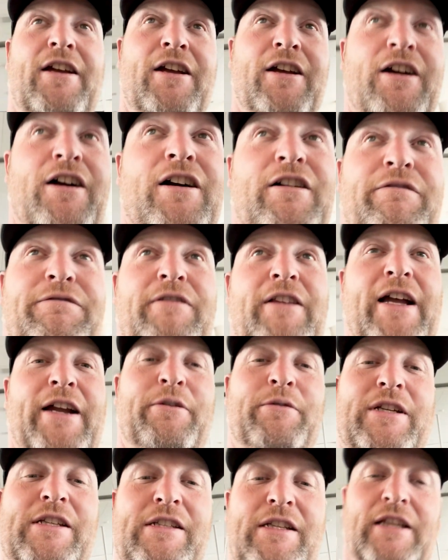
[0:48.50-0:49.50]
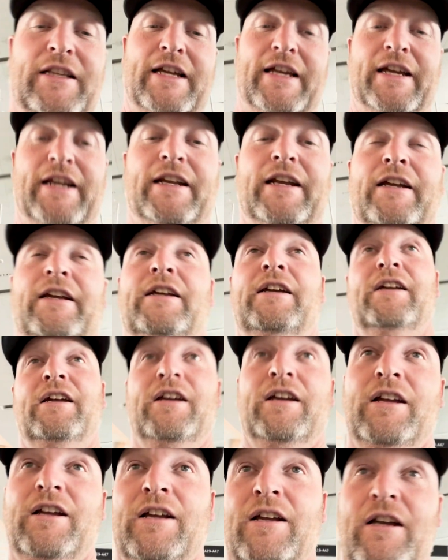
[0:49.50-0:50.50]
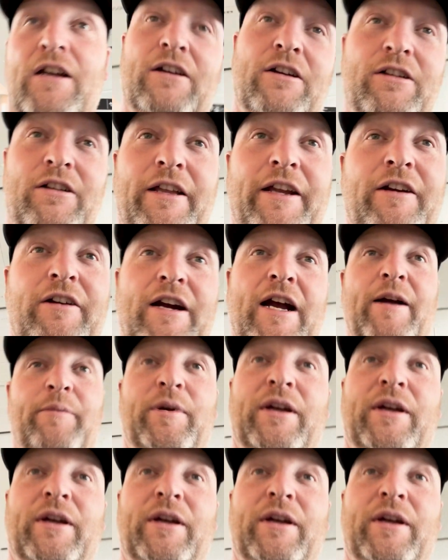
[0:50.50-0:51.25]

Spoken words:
our flight was delayed. Holy crap,